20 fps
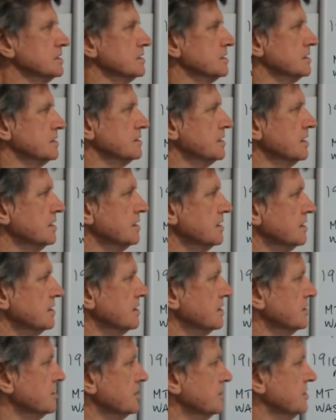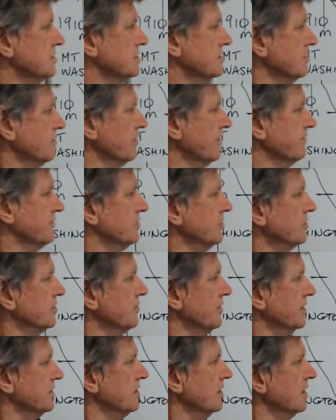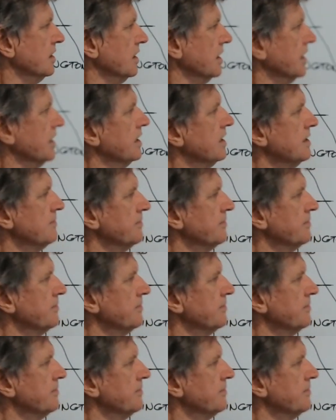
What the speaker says: We've talked about dilate.